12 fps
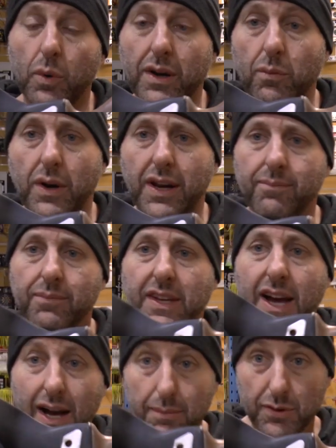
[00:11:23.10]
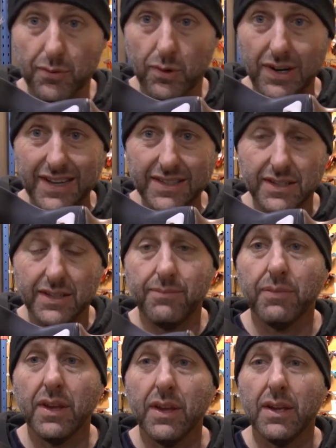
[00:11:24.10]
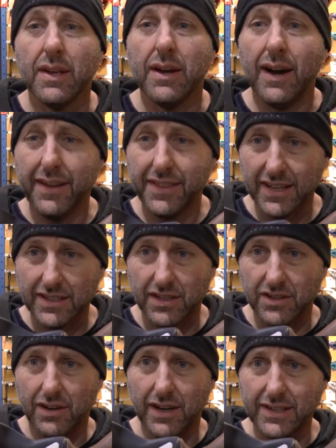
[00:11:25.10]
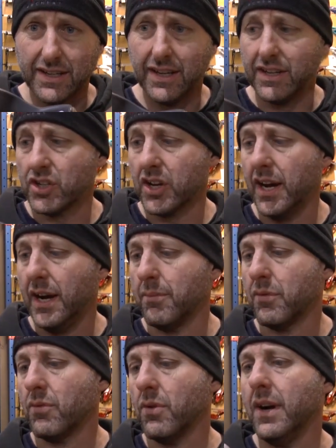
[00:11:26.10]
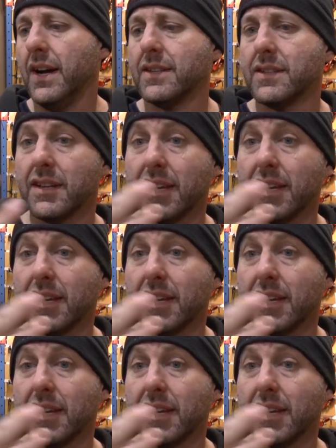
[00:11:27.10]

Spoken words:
Win-and-Win carbon riser. I think it's a 19-inch carbon riser,